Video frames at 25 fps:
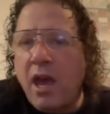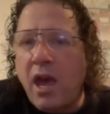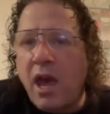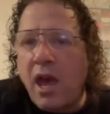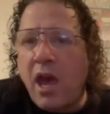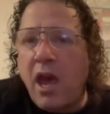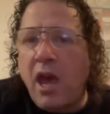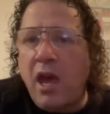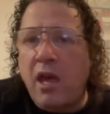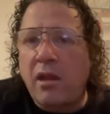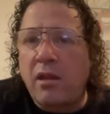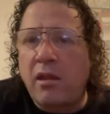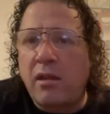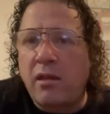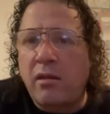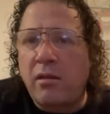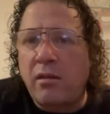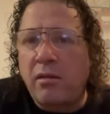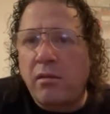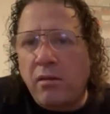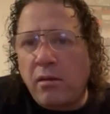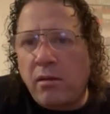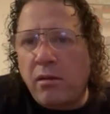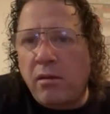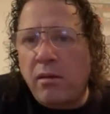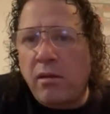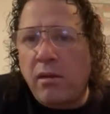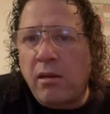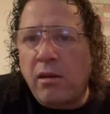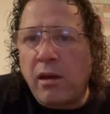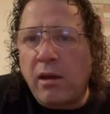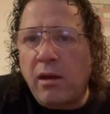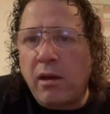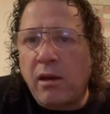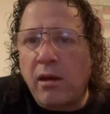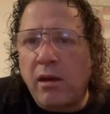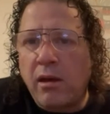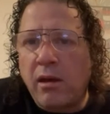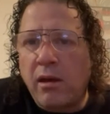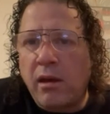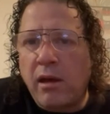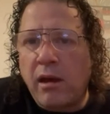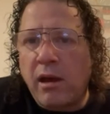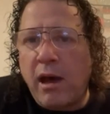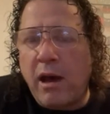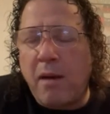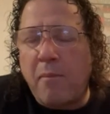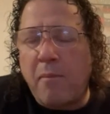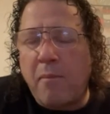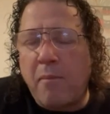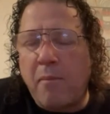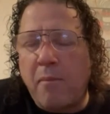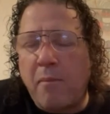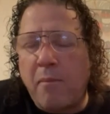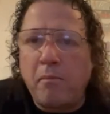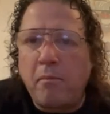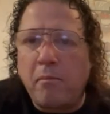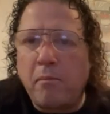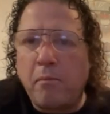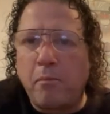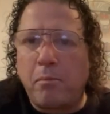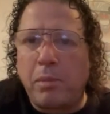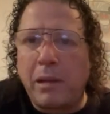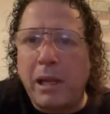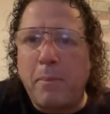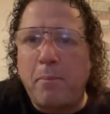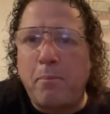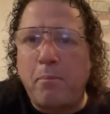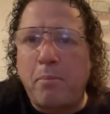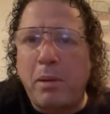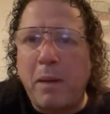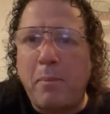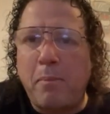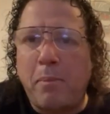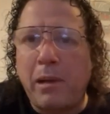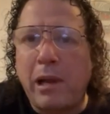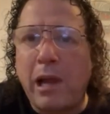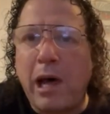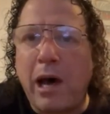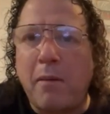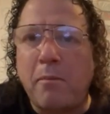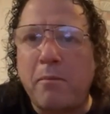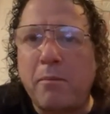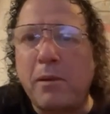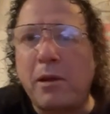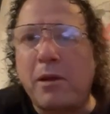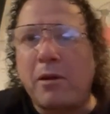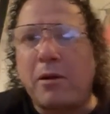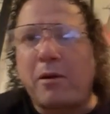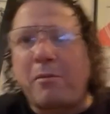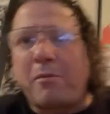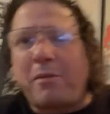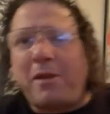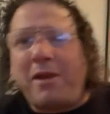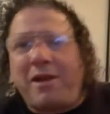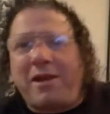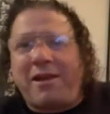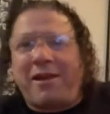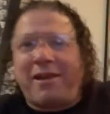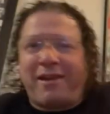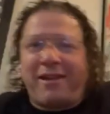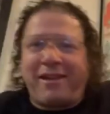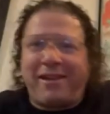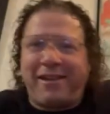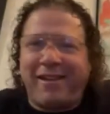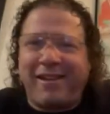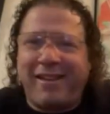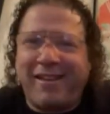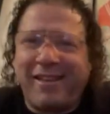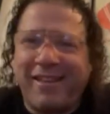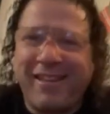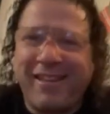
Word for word: and I blip people up, you know what